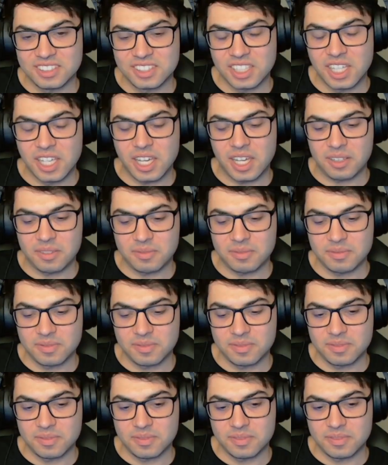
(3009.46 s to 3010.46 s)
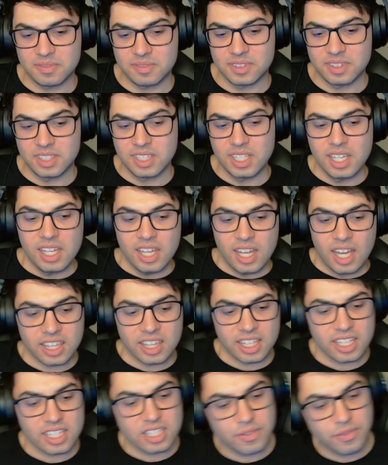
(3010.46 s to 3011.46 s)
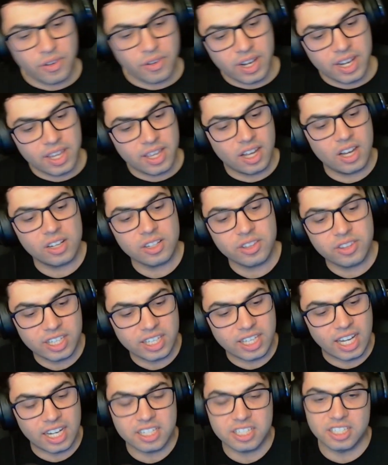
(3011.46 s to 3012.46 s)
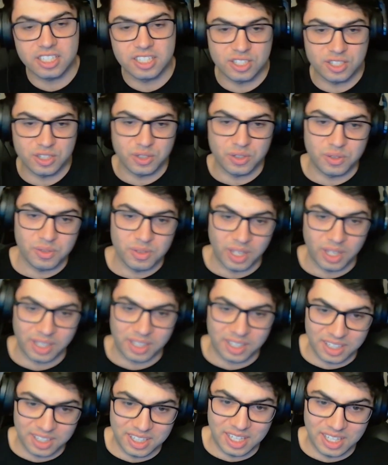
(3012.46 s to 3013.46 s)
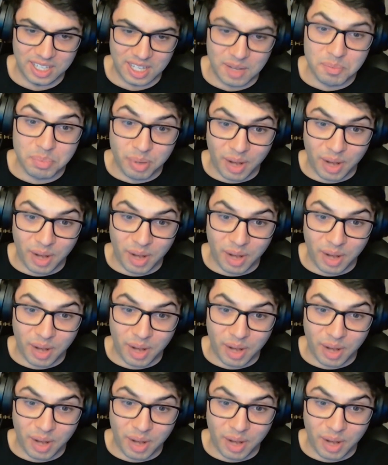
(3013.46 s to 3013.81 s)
Yeah. I think it's a very hard thing actually to do, like in